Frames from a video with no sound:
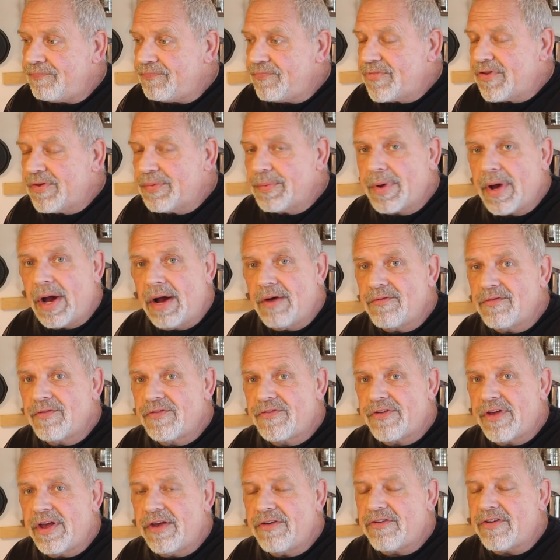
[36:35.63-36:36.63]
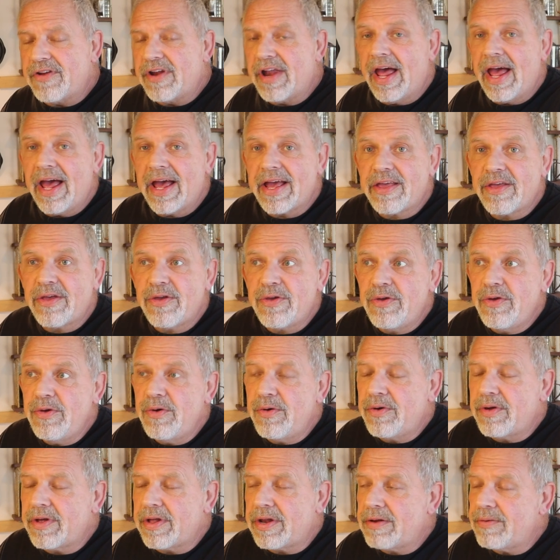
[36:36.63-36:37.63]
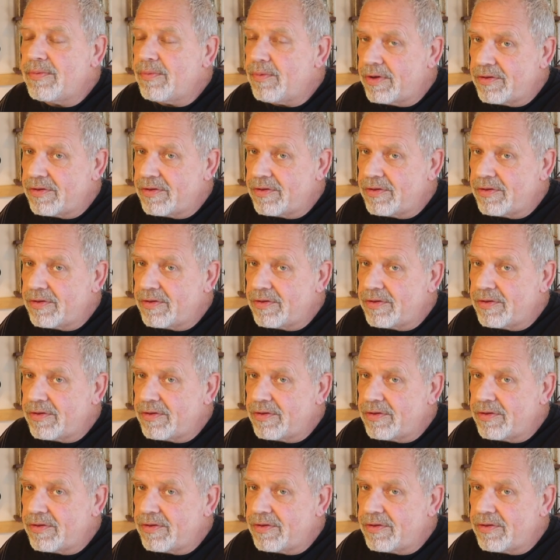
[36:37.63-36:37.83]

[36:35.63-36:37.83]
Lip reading: some conversation. Heck, you can,